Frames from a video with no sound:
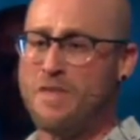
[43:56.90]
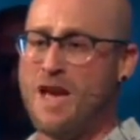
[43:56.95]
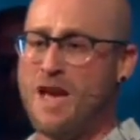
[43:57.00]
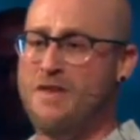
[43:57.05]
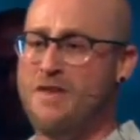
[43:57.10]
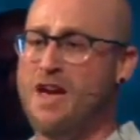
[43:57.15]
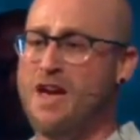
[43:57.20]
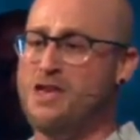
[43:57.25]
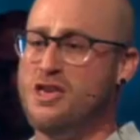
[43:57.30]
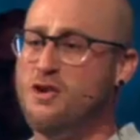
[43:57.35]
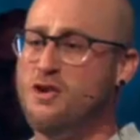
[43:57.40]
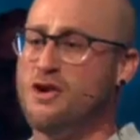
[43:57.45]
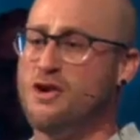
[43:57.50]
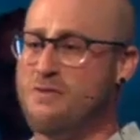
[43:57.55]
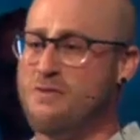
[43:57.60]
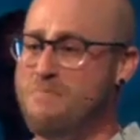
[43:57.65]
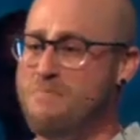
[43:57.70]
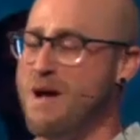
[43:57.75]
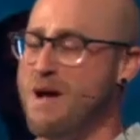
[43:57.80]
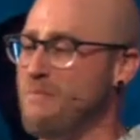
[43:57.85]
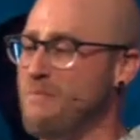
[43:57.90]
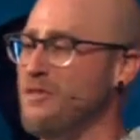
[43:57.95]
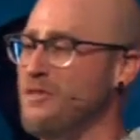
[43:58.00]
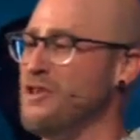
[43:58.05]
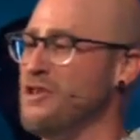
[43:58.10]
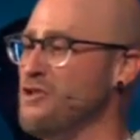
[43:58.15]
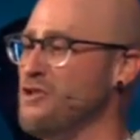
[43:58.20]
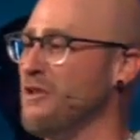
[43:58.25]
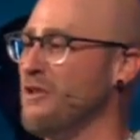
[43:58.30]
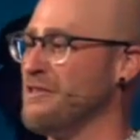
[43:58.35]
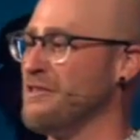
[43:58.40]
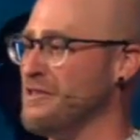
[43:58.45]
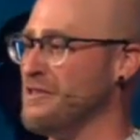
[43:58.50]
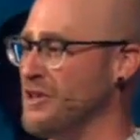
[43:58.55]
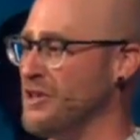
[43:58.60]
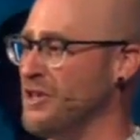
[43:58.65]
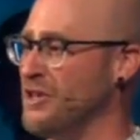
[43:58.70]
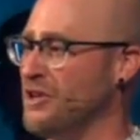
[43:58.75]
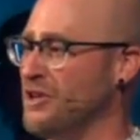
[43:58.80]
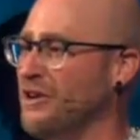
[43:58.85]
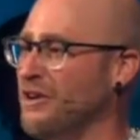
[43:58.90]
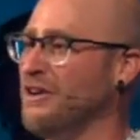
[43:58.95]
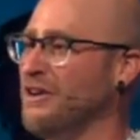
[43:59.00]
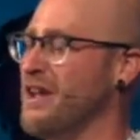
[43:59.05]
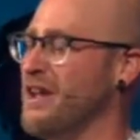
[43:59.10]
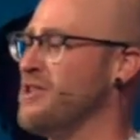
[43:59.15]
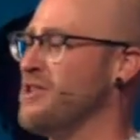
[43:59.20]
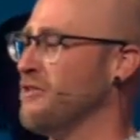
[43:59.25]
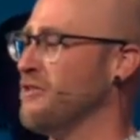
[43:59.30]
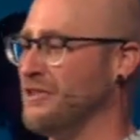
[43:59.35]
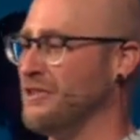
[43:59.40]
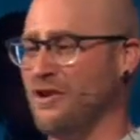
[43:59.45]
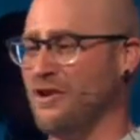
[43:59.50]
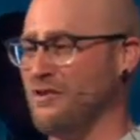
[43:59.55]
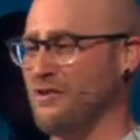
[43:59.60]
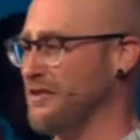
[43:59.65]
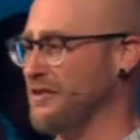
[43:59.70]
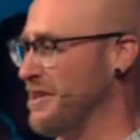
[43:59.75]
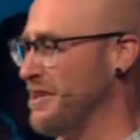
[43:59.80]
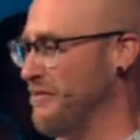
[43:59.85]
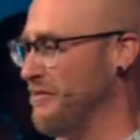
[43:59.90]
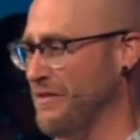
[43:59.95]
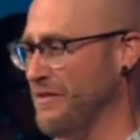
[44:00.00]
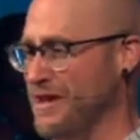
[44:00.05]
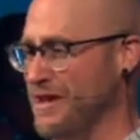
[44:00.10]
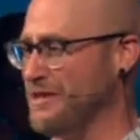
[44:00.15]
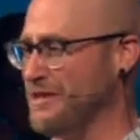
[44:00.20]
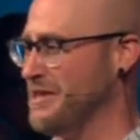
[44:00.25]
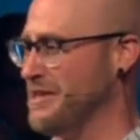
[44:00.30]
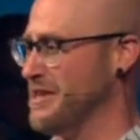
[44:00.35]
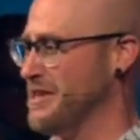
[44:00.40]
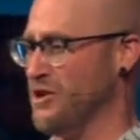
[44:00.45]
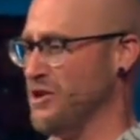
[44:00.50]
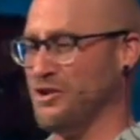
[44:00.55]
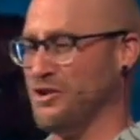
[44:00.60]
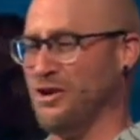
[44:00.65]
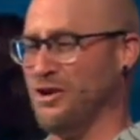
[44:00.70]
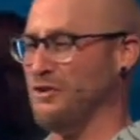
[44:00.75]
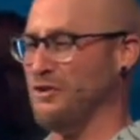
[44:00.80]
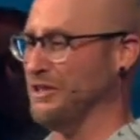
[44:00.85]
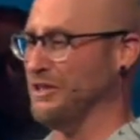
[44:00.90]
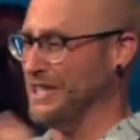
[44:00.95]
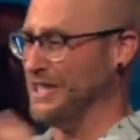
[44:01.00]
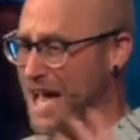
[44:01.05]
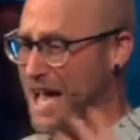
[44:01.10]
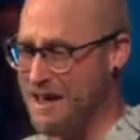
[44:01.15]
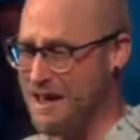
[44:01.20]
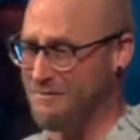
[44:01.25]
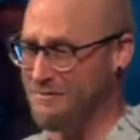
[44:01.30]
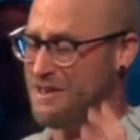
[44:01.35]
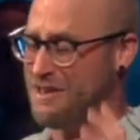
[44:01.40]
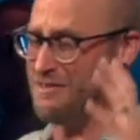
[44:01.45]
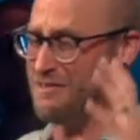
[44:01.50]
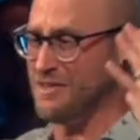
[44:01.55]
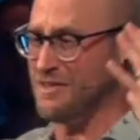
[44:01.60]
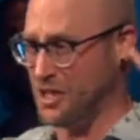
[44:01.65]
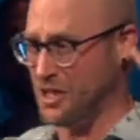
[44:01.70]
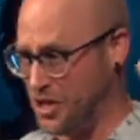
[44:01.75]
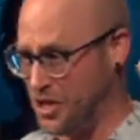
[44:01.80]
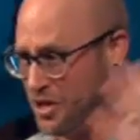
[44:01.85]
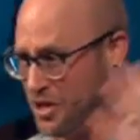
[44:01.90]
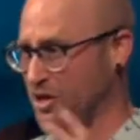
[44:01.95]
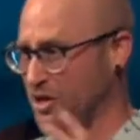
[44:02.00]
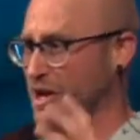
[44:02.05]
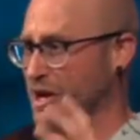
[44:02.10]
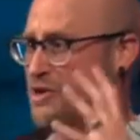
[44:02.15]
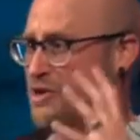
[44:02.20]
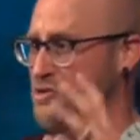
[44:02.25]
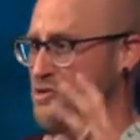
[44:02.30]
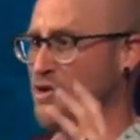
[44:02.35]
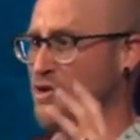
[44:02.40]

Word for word: and that you can remember that you are secure in your eternal salvation. Your eternal life is secure in who